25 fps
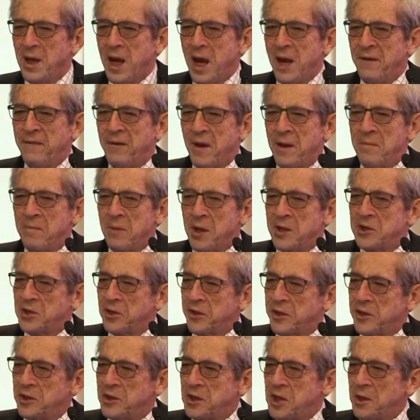I find much
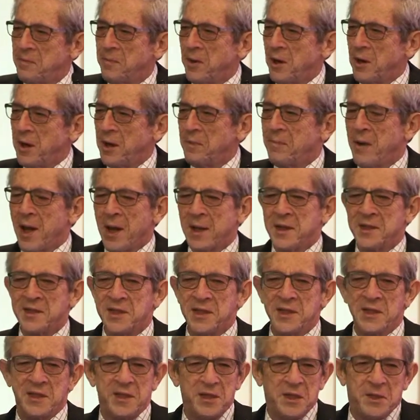of the Tea Party
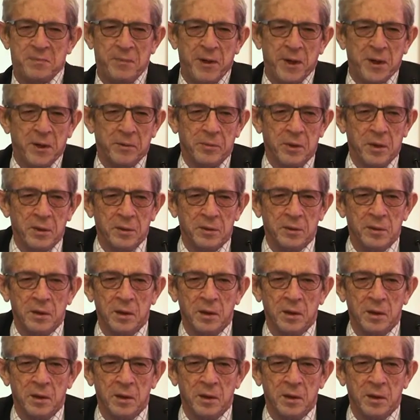policies despicable,